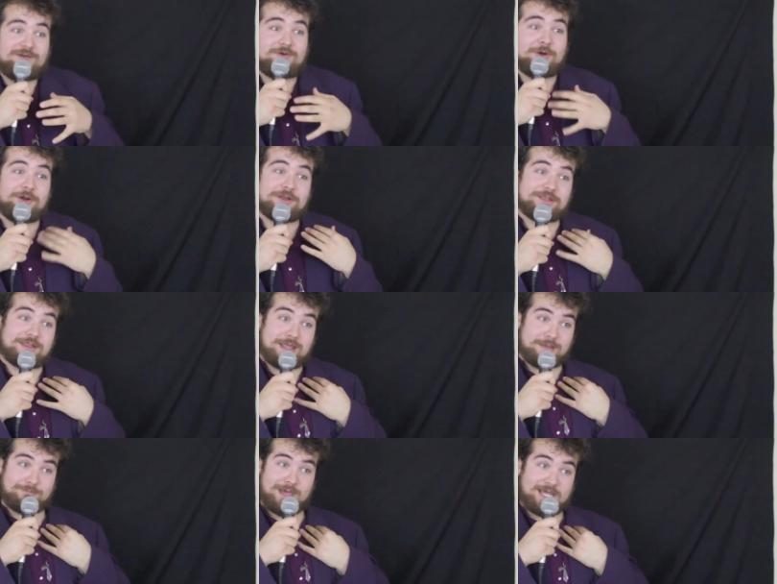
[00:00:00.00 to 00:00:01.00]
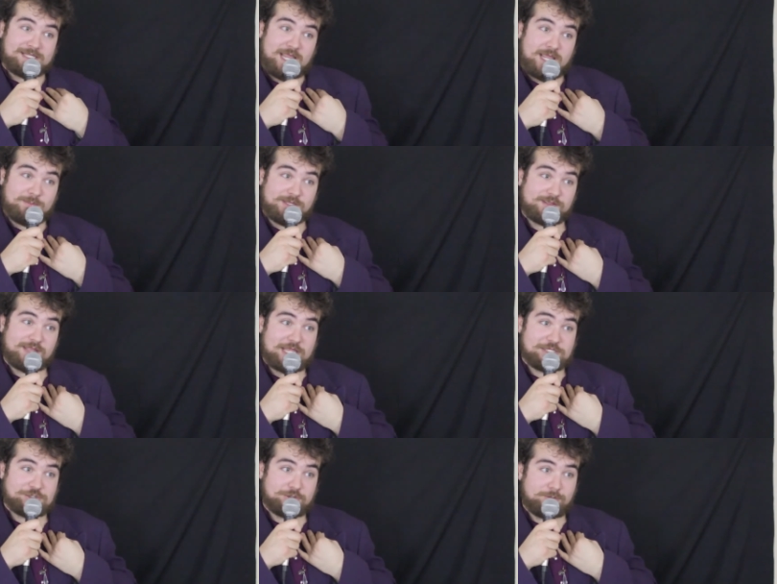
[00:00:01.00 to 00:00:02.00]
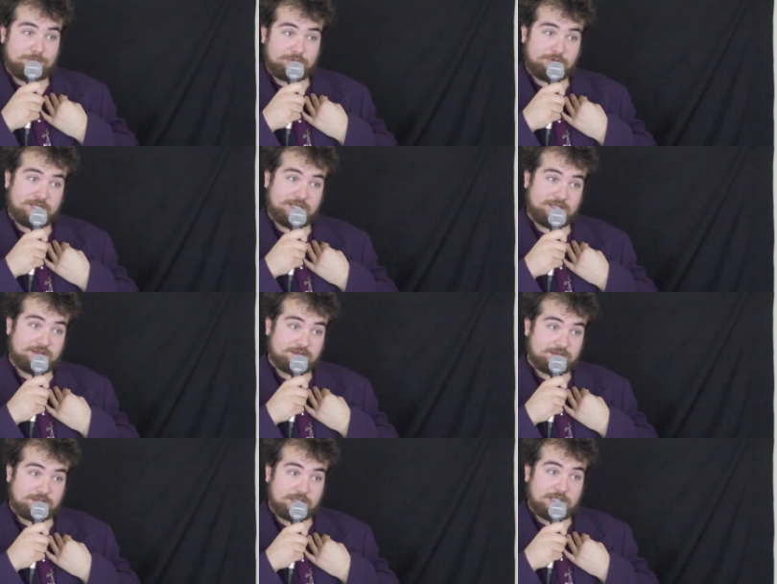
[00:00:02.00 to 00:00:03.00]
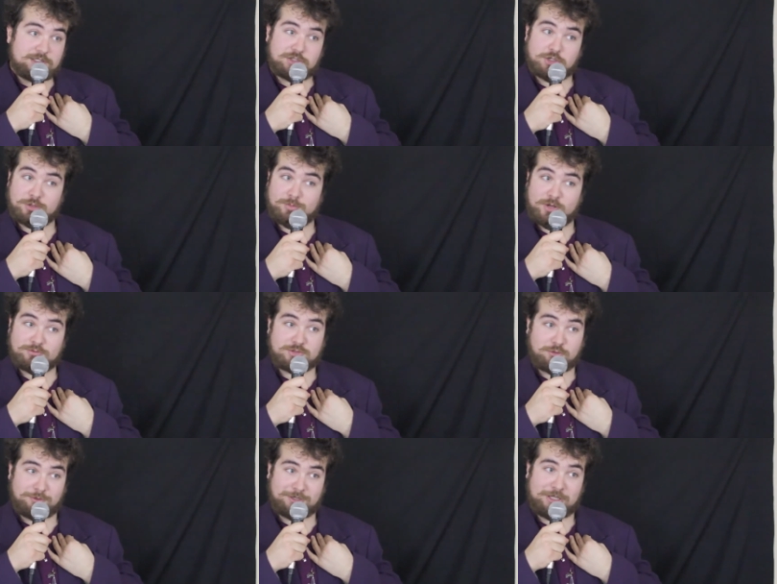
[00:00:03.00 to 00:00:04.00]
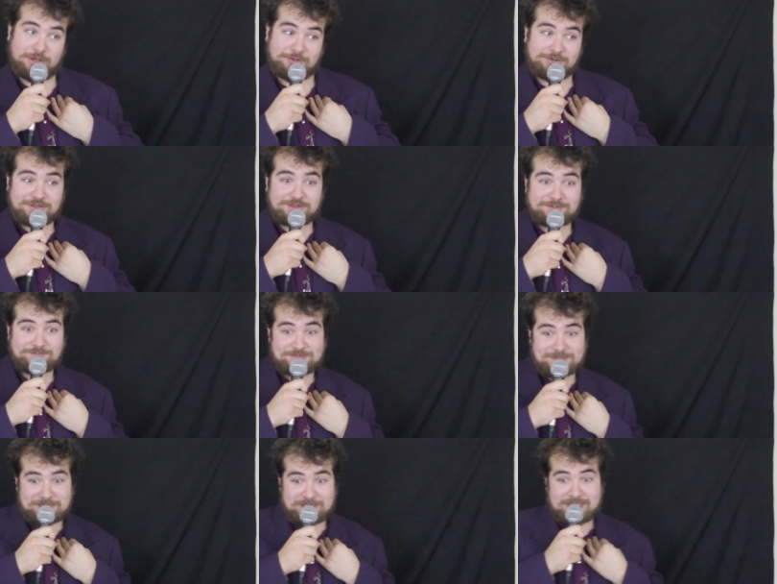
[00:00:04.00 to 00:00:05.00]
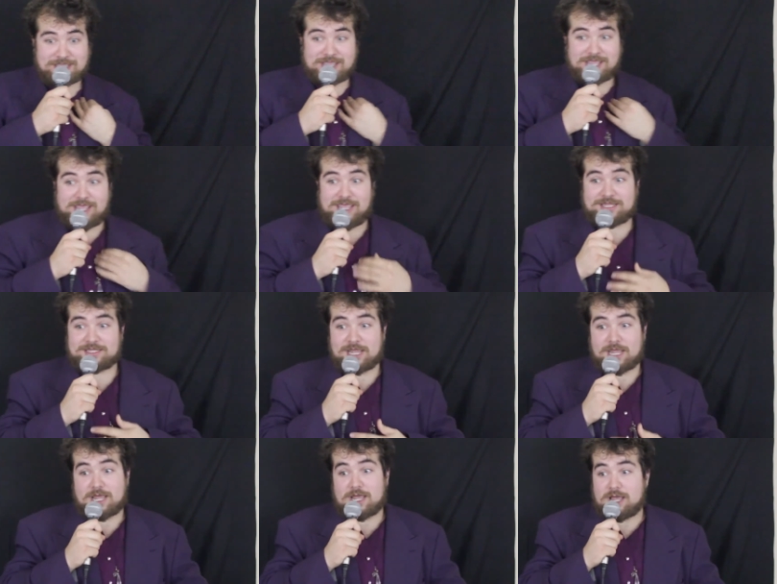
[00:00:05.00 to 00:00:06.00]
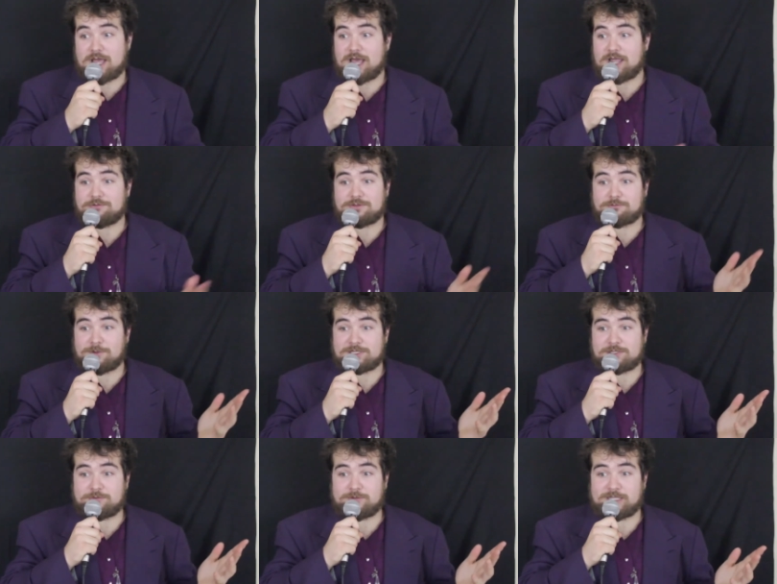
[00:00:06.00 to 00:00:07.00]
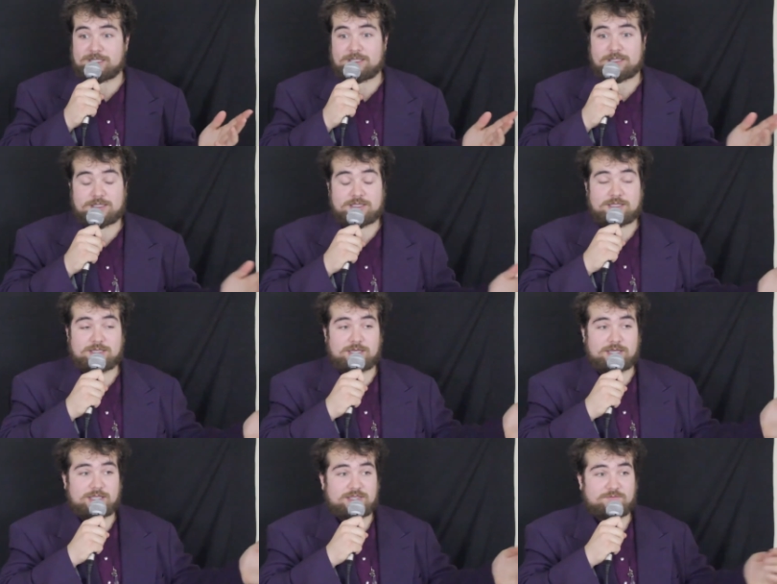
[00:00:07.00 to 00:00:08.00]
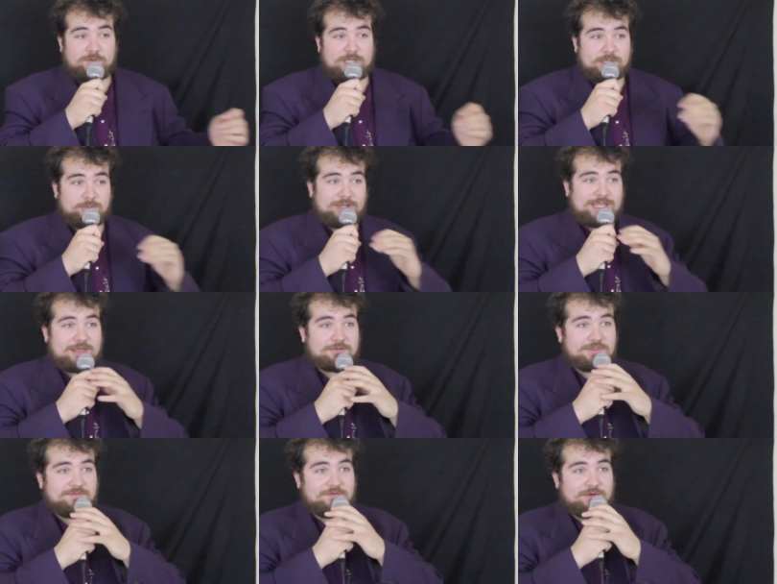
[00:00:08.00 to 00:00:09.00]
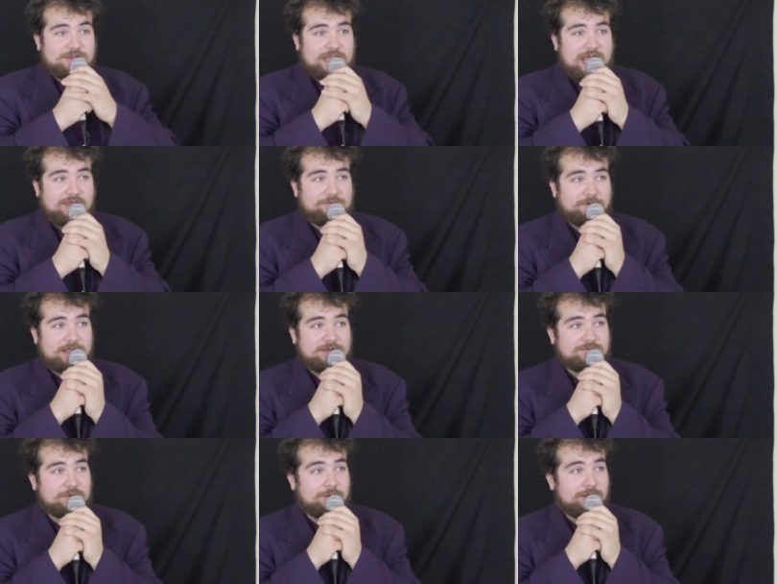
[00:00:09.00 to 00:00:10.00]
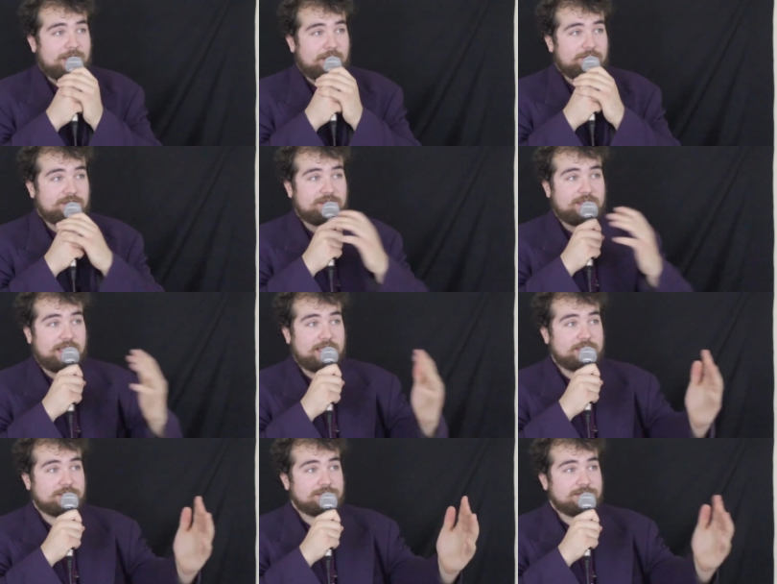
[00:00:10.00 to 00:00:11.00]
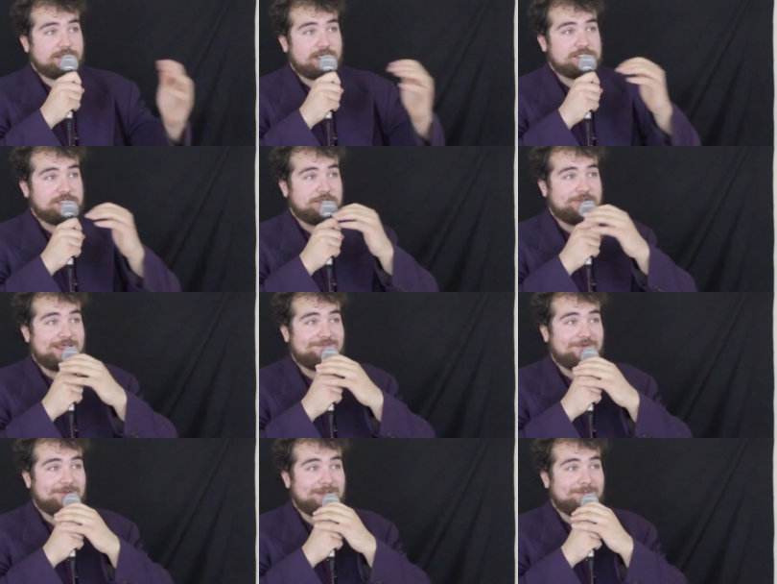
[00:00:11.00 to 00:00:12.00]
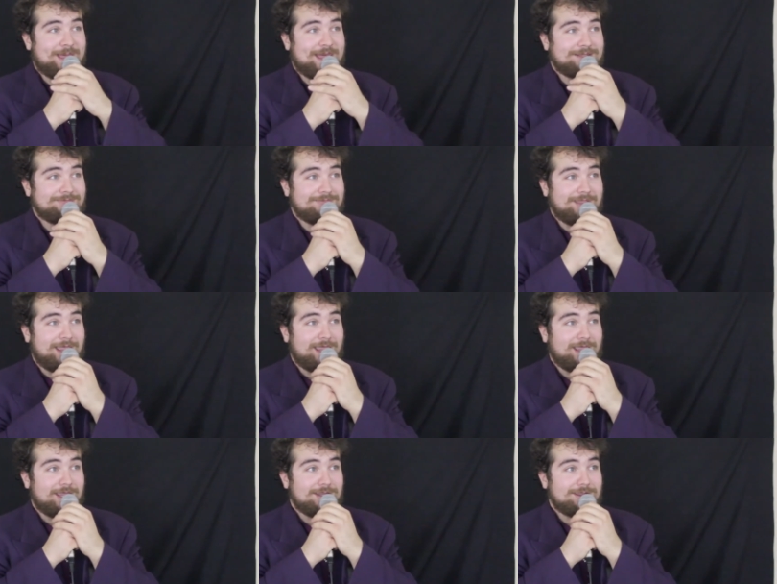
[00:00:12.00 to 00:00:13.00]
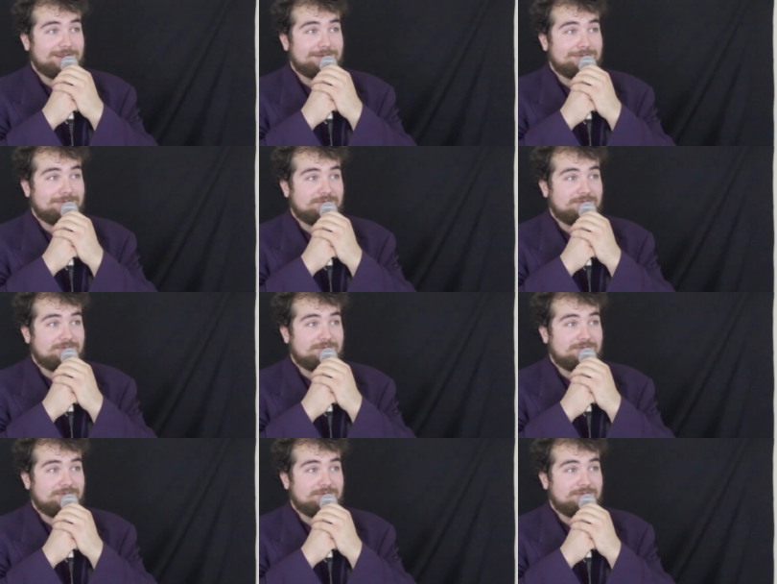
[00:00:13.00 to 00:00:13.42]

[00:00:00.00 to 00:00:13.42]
Of course, my name is Central Priest Turbo Torgos, and I was wondering Uh, if we could bring out the first offering of Torgos, Tingle. Could you do that for me, pal? Thanks.